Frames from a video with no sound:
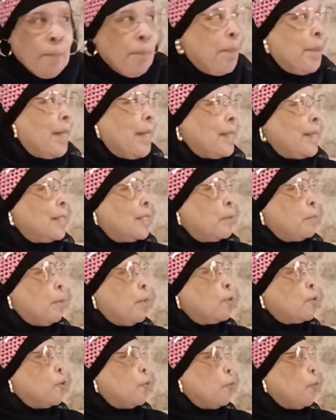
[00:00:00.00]
but it's
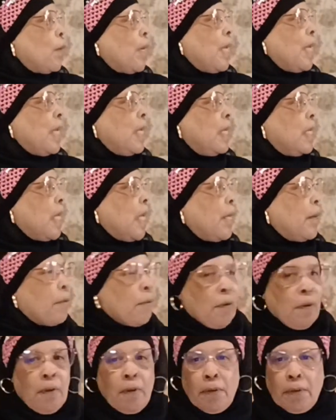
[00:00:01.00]
supposed to rain
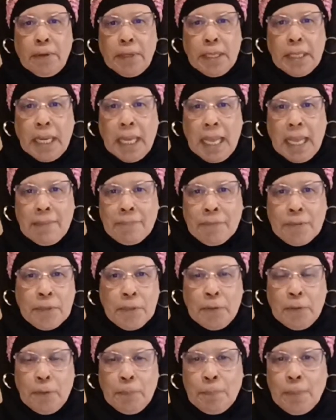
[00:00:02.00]
later on in the
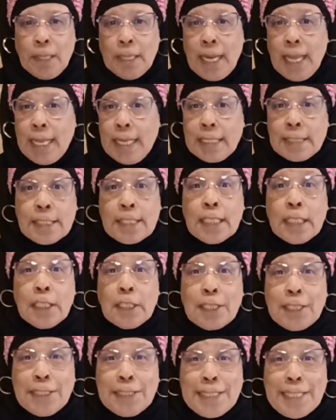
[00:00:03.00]
afternoon. But hey, it's still
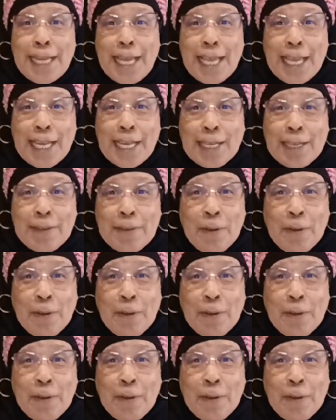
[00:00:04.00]
a good day.